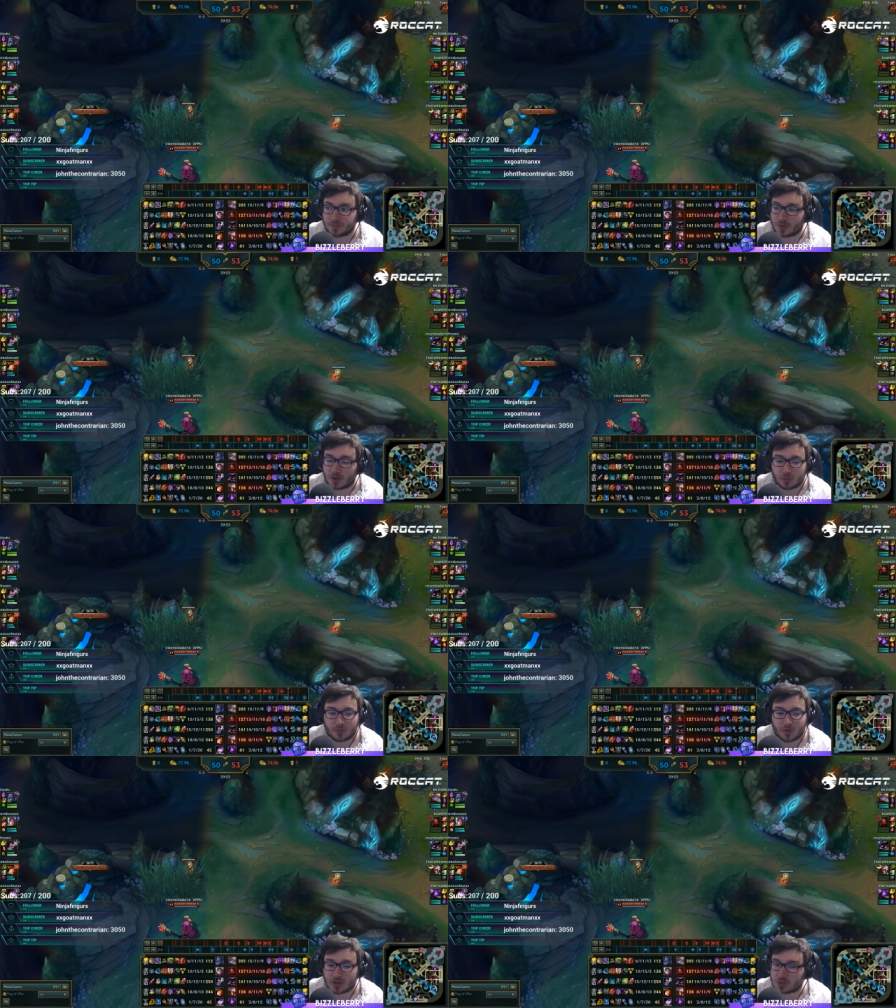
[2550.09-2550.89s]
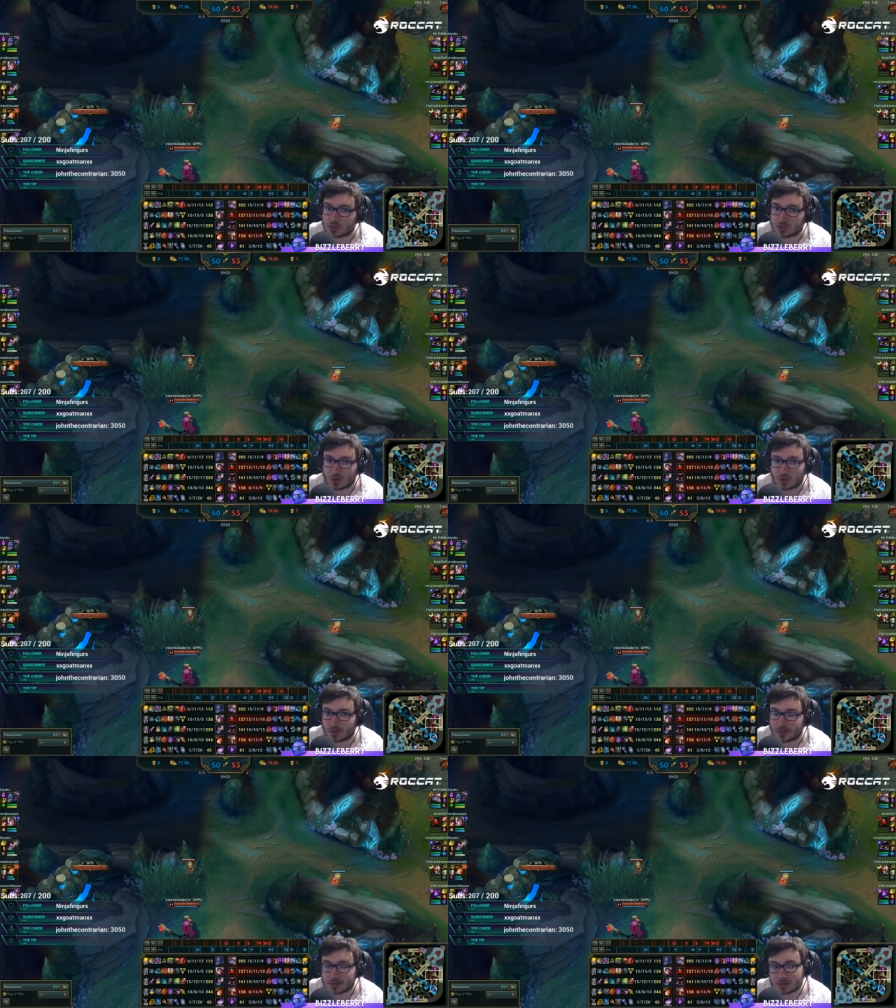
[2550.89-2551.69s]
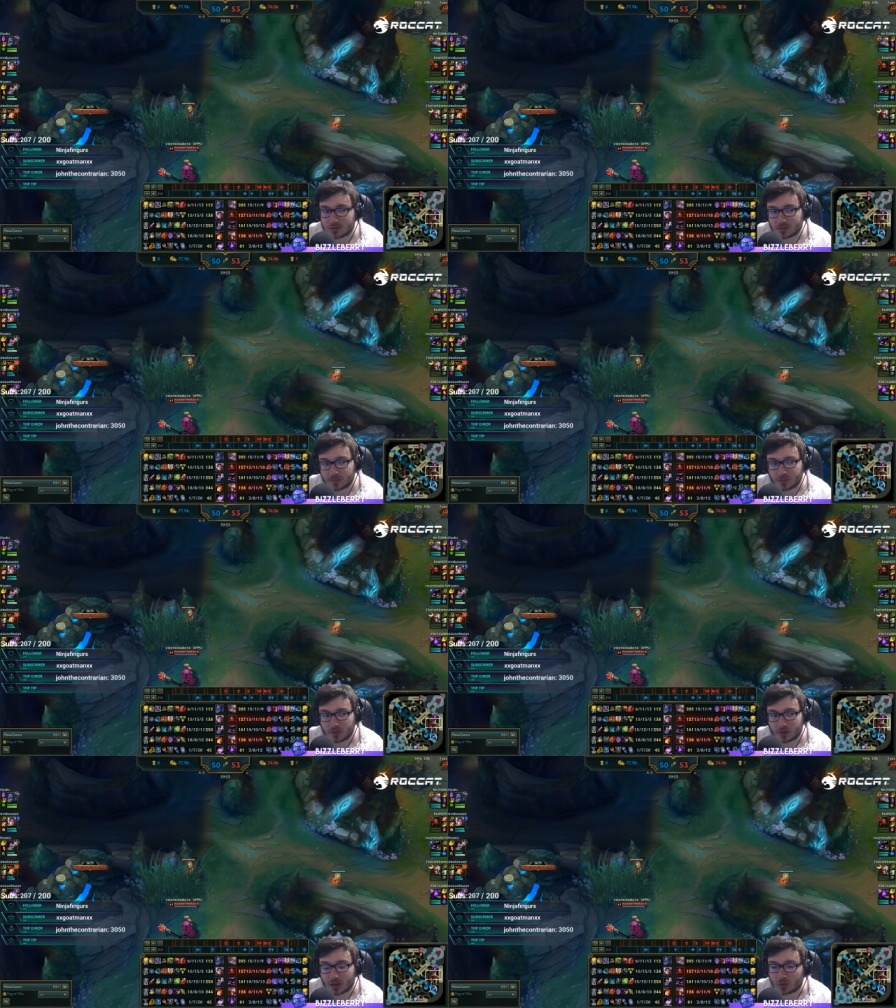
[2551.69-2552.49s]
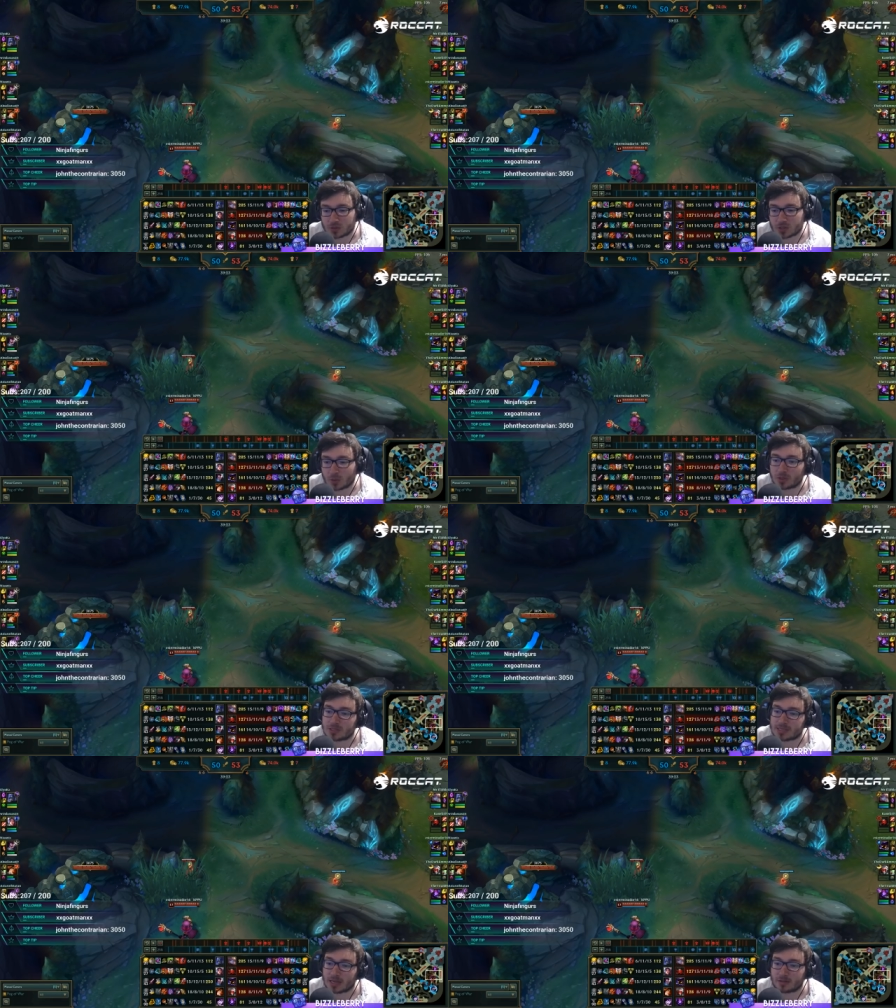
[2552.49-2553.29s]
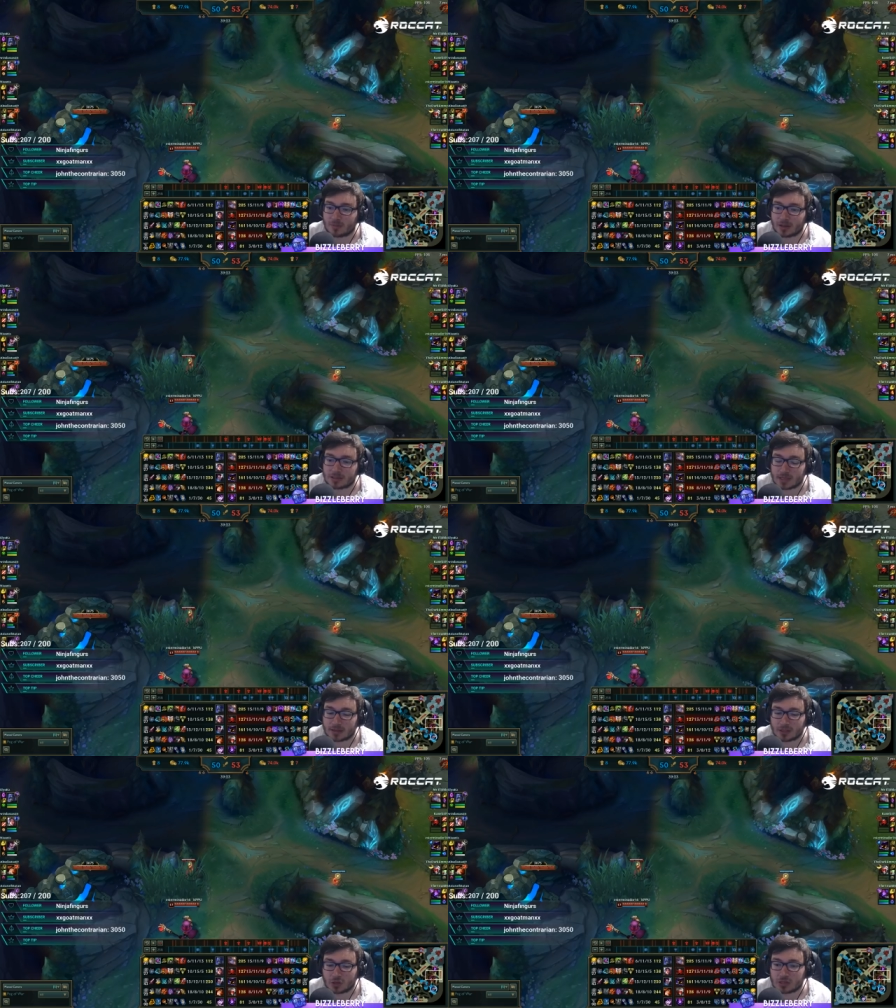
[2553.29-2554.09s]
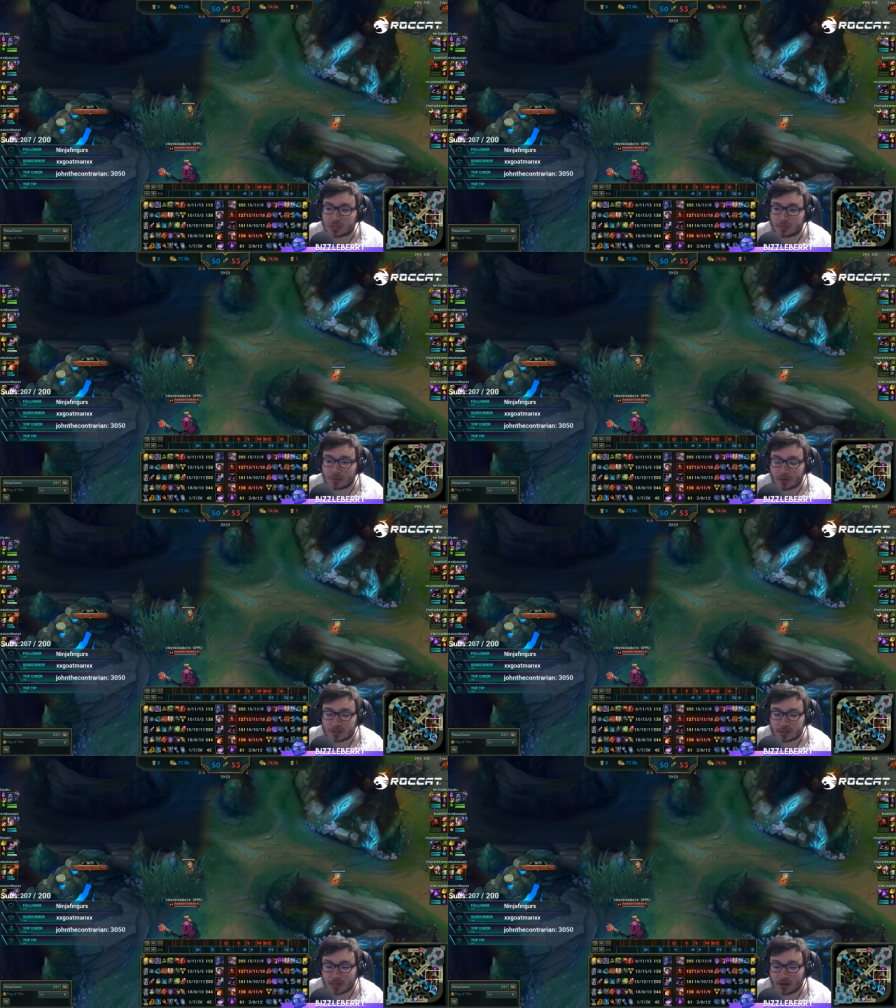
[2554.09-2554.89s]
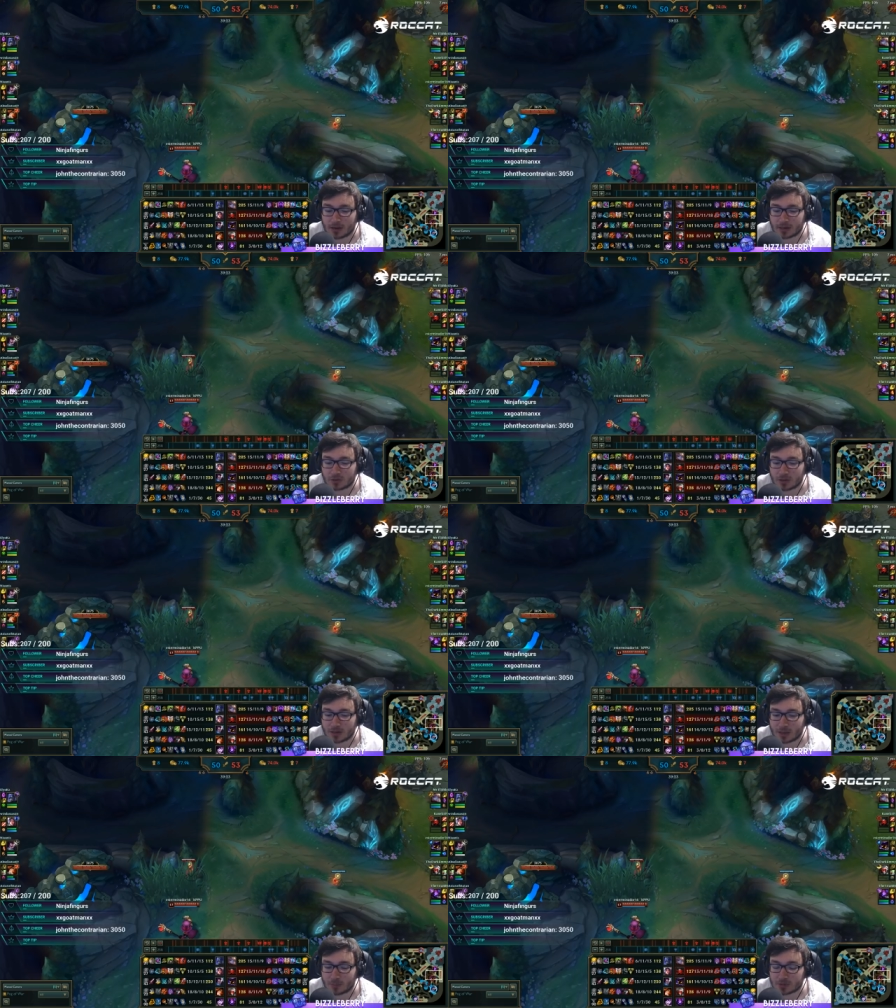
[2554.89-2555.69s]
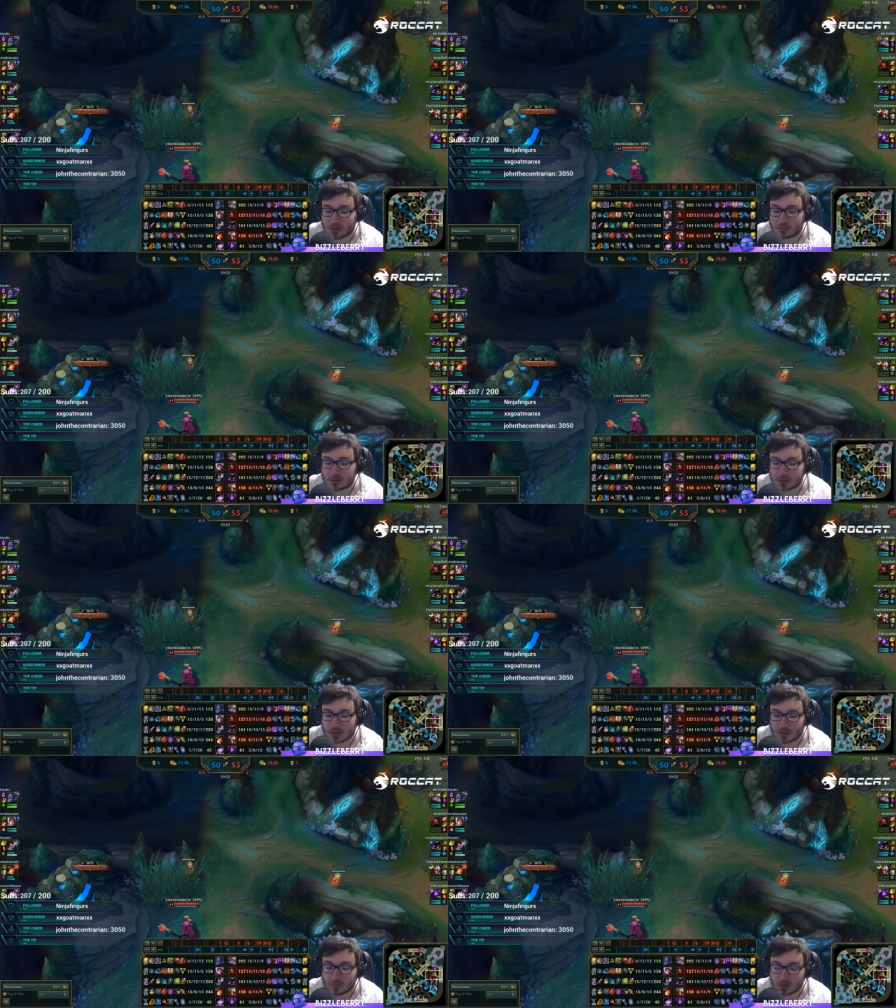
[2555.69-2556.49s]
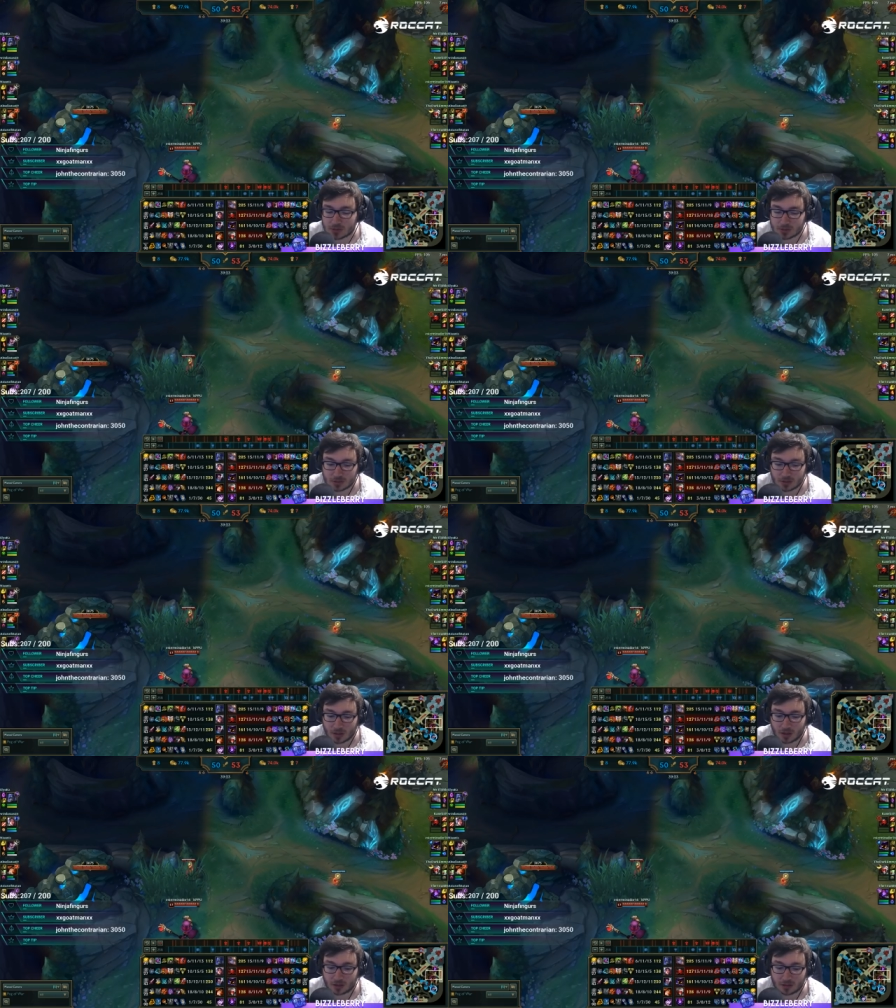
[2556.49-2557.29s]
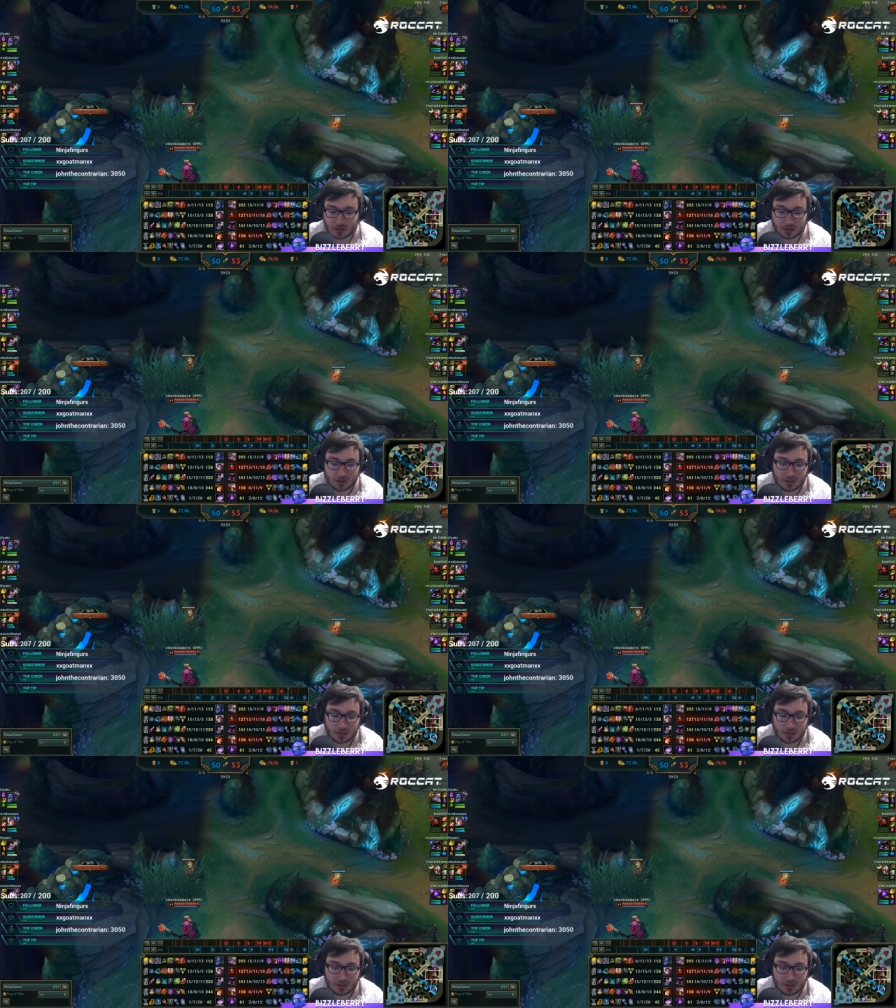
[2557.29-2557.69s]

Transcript: I would advise you to go cookies. And also I want you to get out the mindset that you need to be the person carrying and doing the most damage this game, because like,